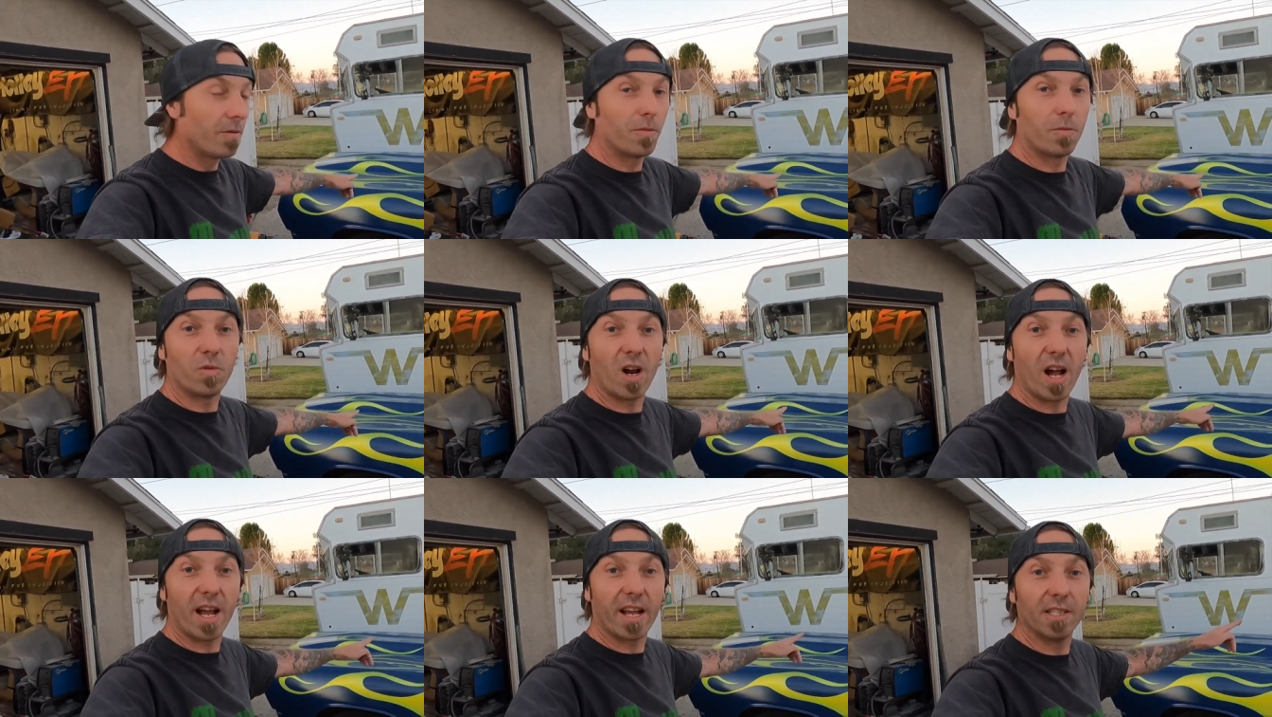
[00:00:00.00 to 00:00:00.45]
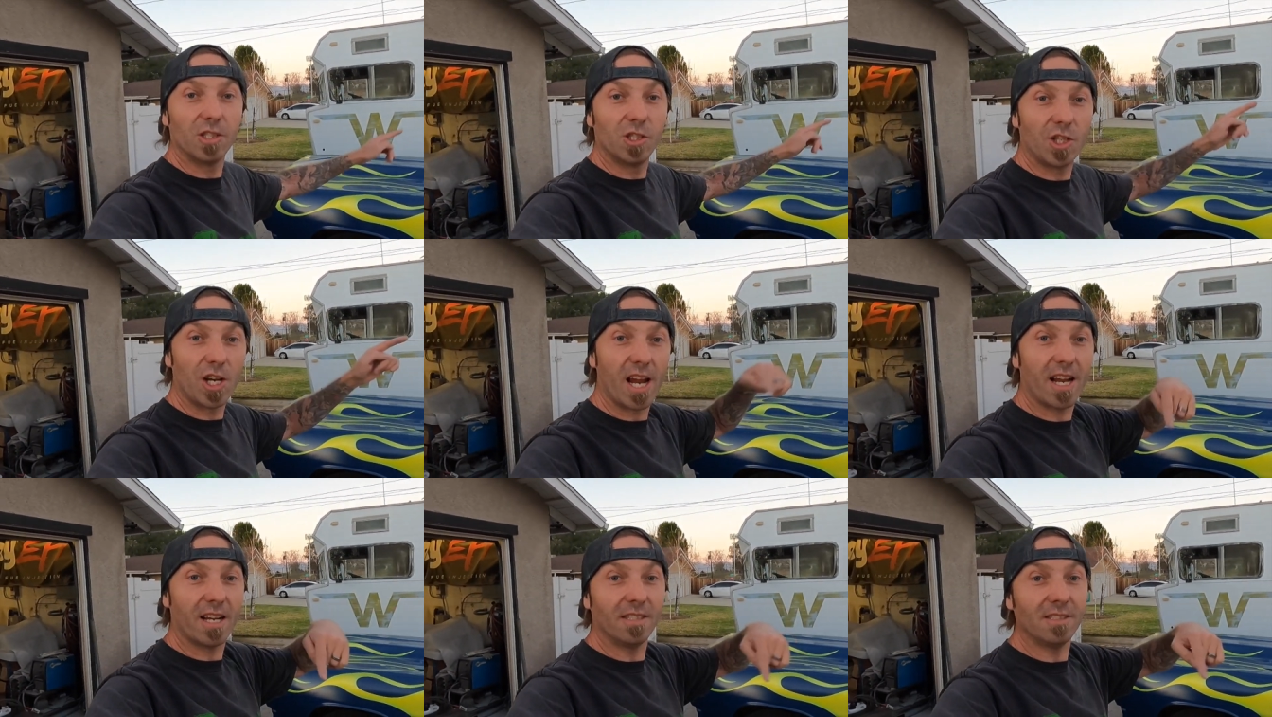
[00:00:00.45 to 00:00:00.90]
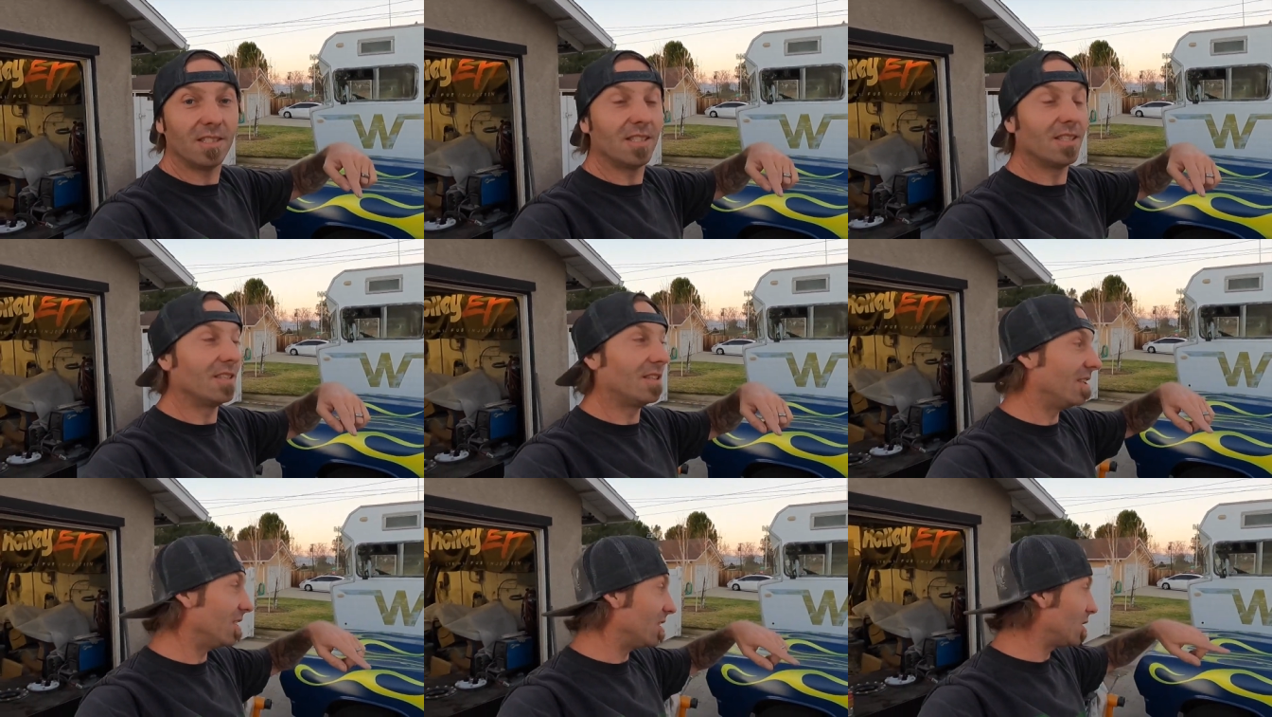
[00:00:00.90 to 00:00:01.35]
from Ryan Jans
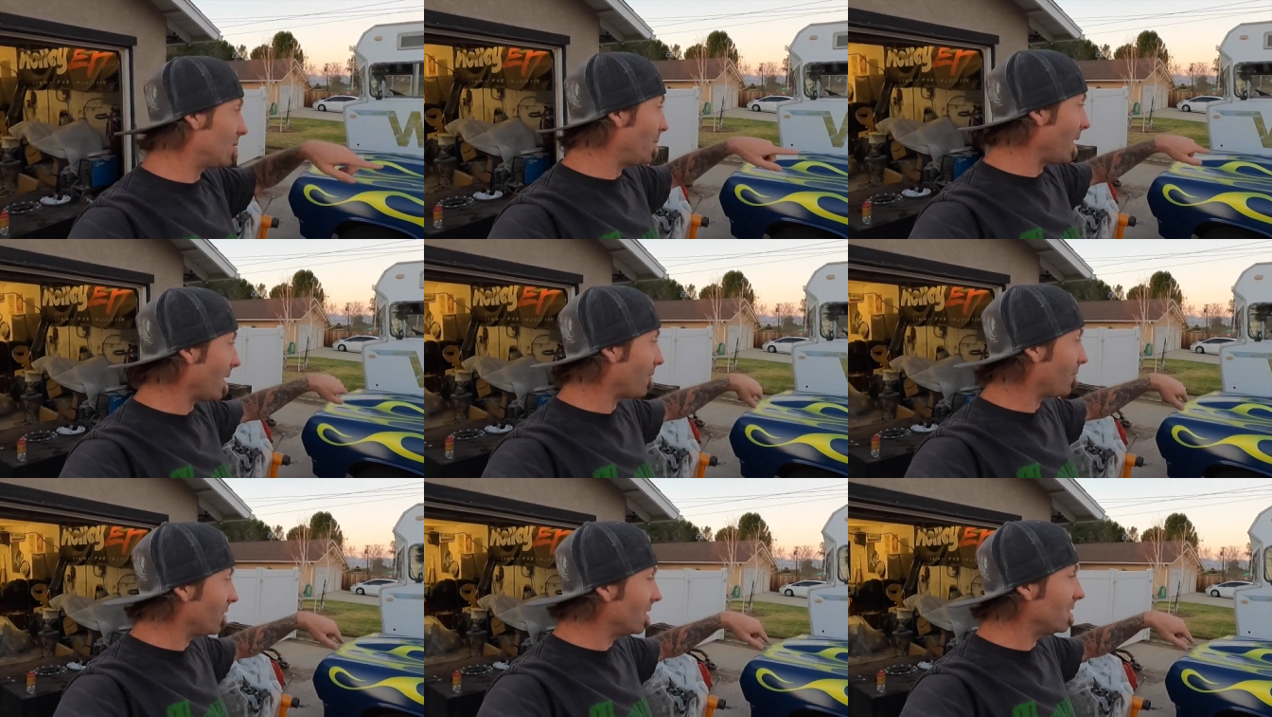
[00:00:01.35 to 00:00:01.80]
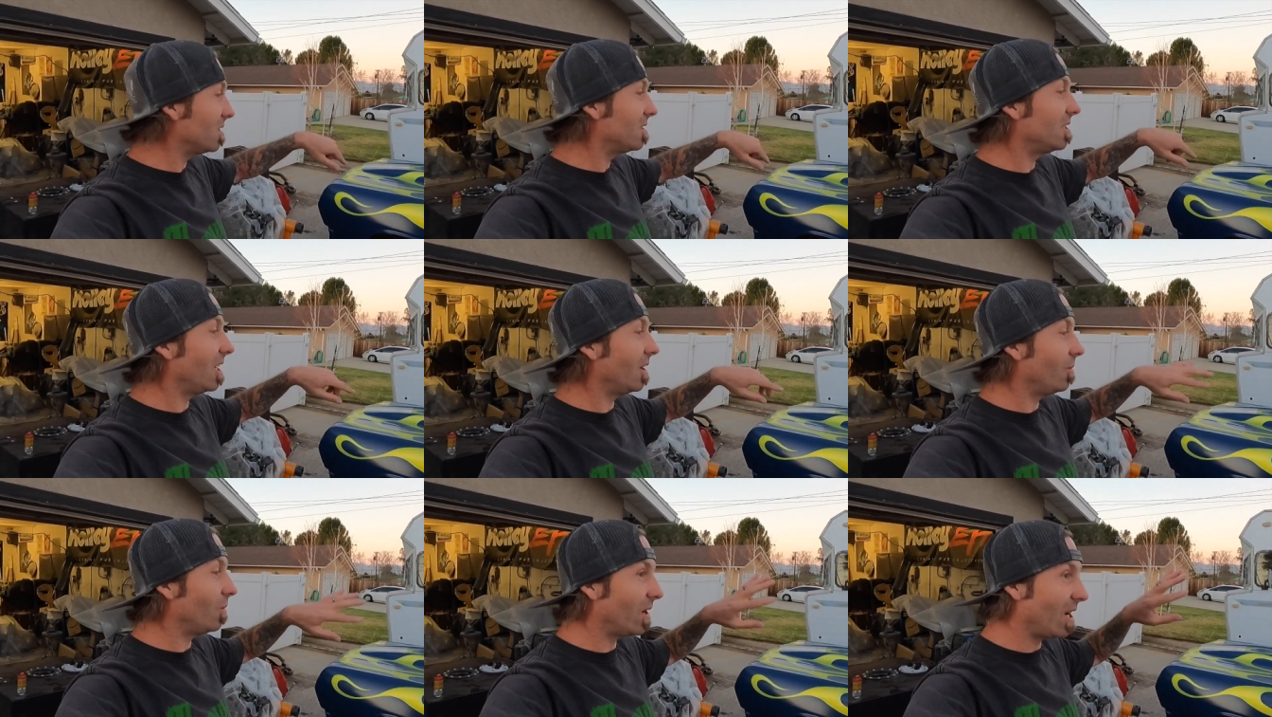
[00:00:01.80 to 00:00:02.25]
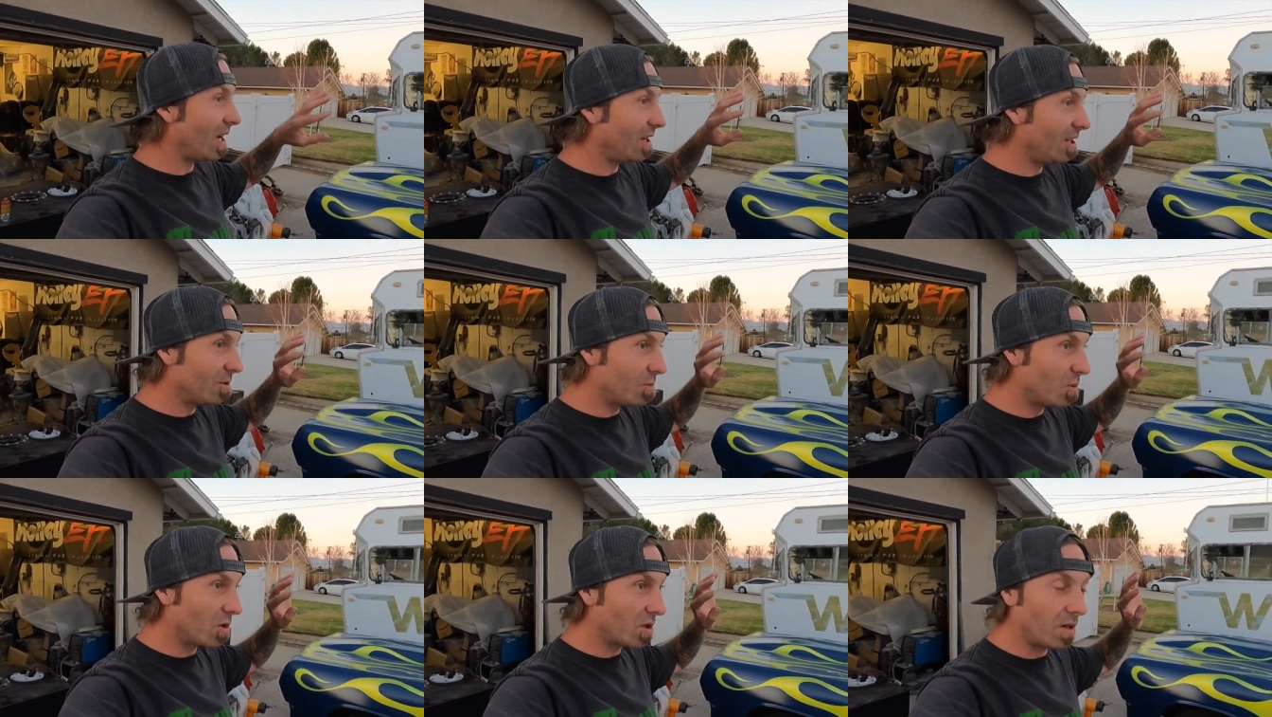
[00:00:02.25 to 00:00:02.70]
that is spec for this thing. We got a
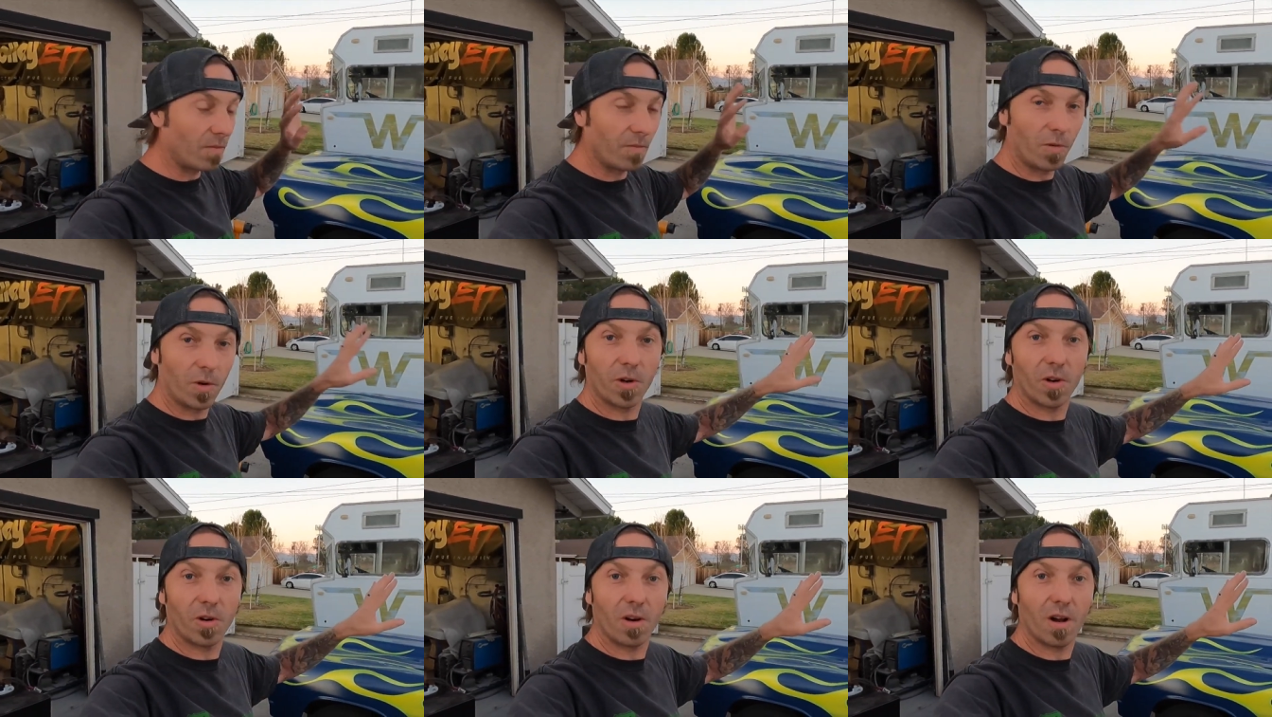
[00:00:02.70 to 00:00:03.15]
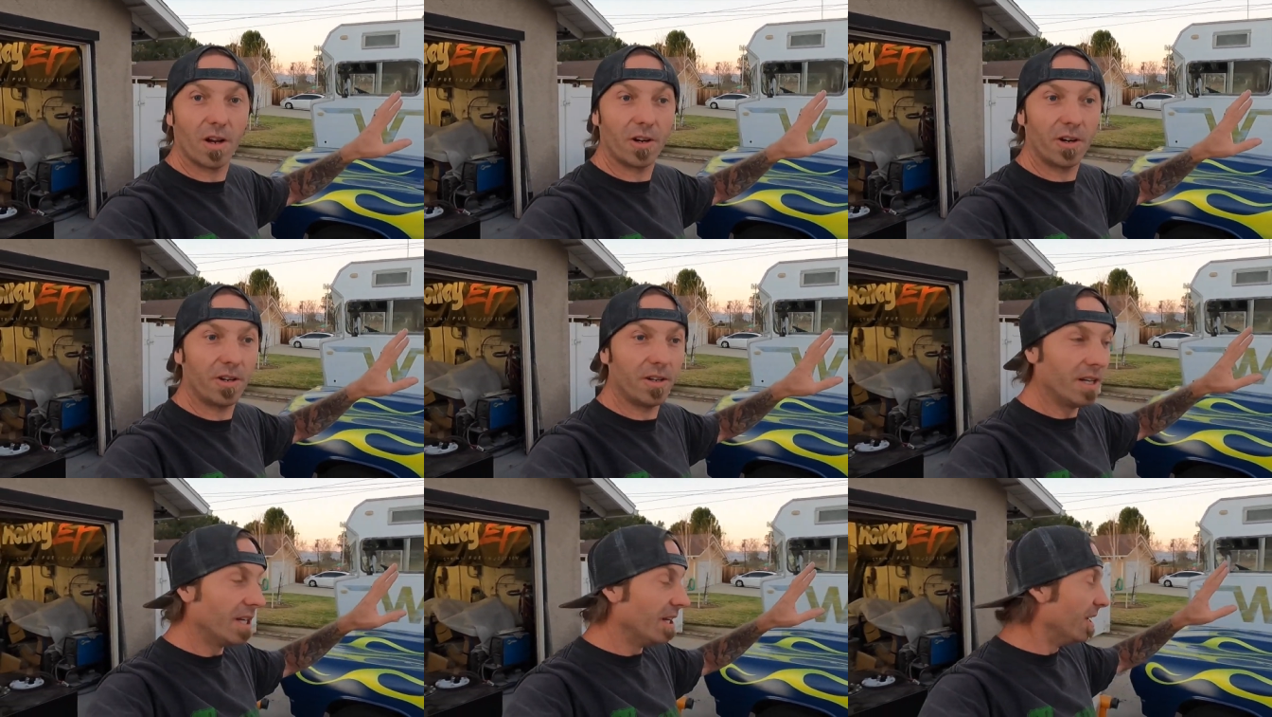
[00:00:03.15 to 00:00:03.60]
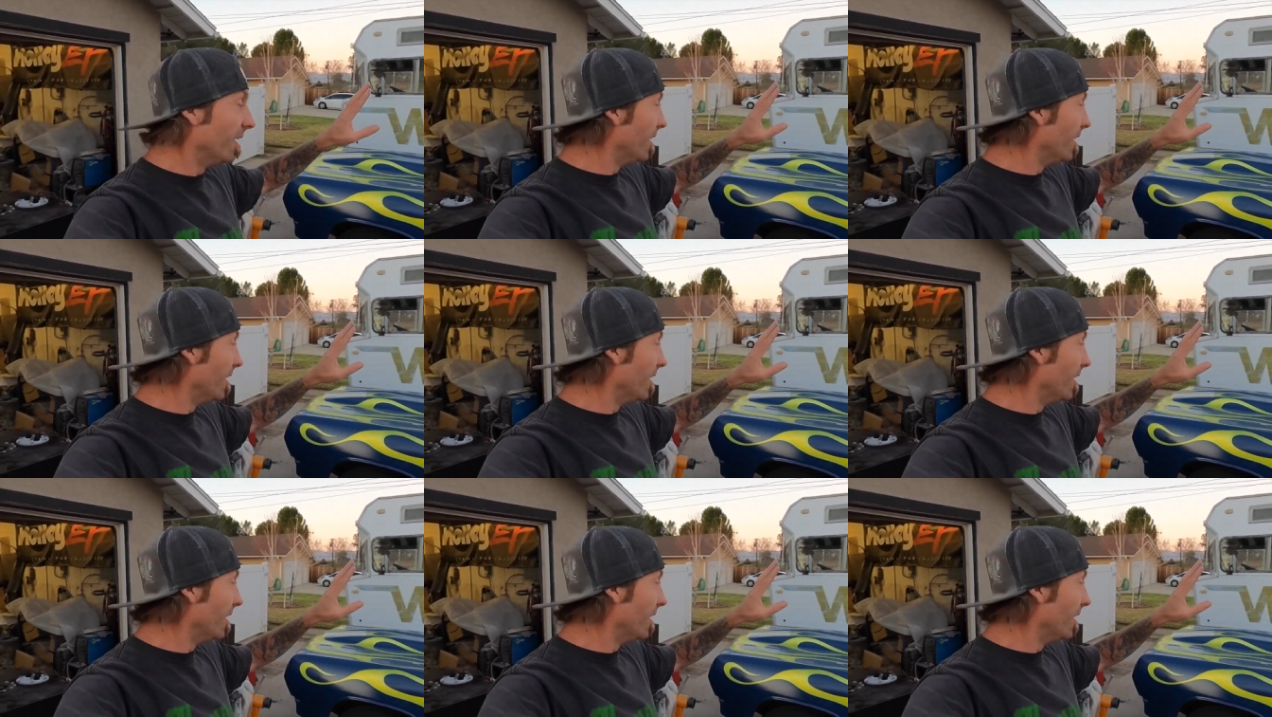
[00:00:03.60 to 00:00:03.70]
little more converter on her,